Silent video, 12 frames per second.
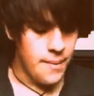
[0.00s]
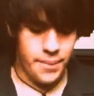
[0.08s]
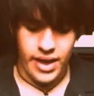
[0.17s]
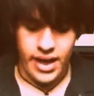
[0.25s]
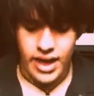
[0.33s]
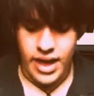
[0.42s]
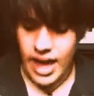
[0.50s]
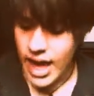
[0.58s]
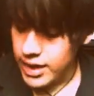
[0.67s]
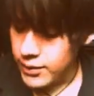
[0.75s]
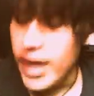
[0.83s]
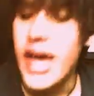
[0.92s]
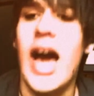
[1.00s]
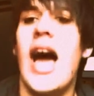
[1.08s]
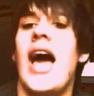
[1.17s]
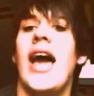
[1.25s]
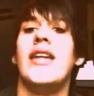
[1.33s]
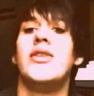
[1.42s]
But anyway,
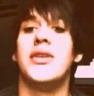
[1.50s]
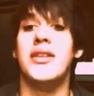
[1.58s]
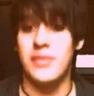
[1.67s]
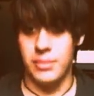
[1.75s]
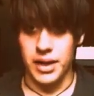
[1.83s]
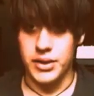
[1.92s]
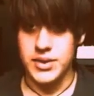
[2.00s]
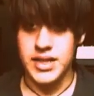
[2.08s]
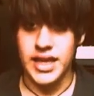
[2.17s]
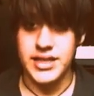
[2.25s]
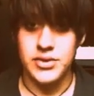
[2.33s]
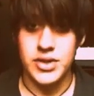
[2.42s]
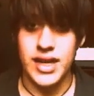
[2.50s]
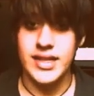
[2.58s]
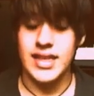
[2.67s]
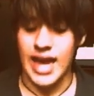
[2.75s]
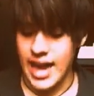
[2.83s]
I don't even make those kinds of dreads.